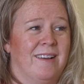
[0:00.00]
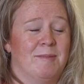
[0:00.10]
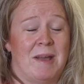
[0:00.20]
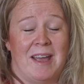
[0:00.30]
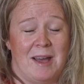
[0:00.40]

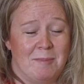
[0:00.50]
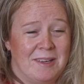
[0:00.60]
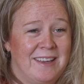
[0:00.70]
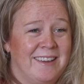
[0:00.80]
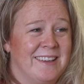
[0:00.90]
My
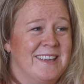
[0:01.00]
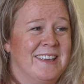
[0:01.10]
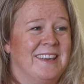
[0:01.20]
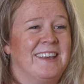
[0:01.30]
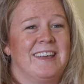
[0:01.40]
hobby
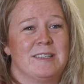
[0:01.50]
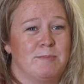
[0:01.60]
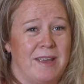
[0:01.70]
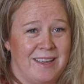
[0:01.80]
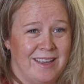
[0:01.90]
is
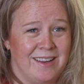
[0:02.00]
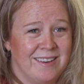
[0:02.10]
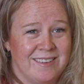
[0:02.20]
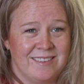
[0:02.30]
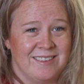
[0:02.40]

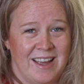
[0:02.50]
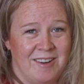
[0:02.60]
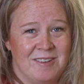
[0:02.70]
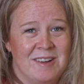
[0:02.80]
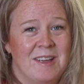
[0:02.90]
baking
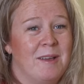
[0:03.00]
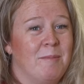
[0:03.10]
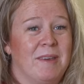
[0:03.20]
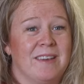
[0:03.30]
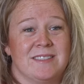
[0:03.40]
now
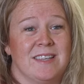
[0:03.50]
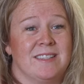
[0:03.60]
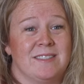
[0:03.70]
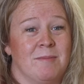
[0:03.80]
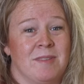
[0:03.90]
because
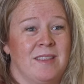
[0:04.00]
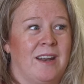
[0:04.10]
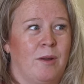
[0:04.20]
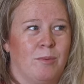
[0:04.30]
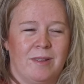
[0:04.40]
it's something
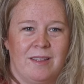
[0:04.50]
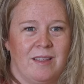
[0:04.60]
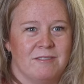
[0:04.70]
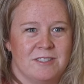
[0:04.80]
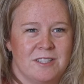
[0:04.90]
that I really
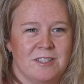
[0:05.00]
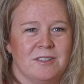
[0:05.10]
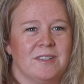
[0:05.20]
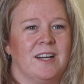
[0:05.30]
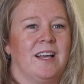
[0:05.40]
love to
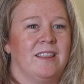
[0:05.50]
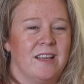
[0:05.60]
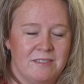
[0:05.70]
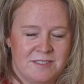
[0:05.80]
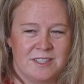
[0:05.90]
do. I
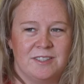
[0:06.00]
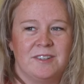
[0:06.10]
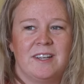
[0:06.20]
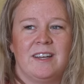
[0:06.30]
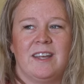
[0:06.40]
love to
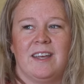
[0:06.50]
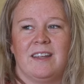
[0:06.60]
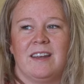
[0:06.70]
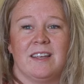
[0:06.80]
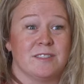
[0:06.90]
do it.
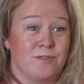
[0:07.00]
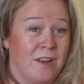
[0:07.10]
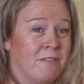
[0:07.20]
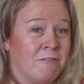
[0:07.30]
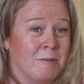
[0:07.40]
It is
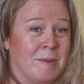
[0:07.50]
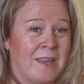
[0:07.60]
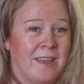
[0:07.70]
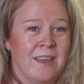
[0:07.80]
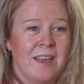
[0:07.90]
fun for
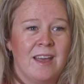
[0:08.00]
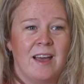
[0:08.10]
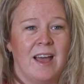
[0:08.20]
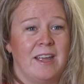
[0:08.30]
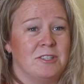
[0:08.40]
me.
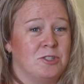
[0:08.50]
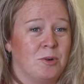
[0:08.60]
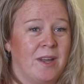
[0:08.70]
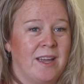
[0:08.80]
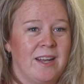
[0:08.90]
I
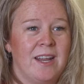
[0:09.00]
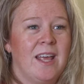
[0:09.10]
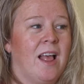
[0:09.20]
enjoy it.